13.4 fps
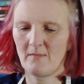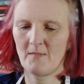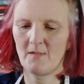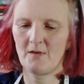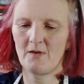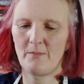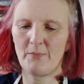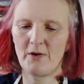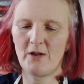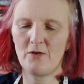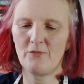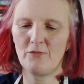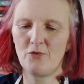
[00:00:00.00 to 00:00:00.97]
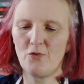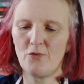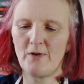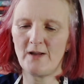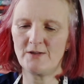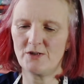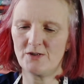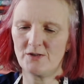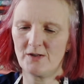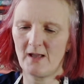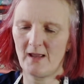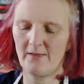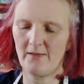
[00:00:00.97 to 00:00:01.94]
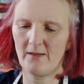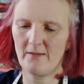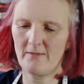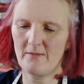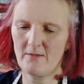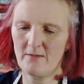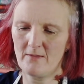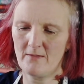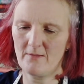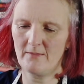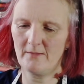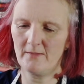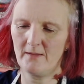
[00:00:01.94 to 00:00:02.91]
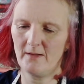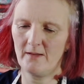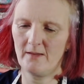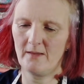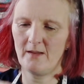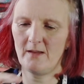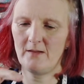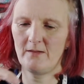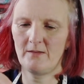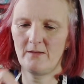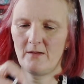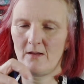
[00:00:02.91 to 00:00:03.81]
So bring your raw edges together like this,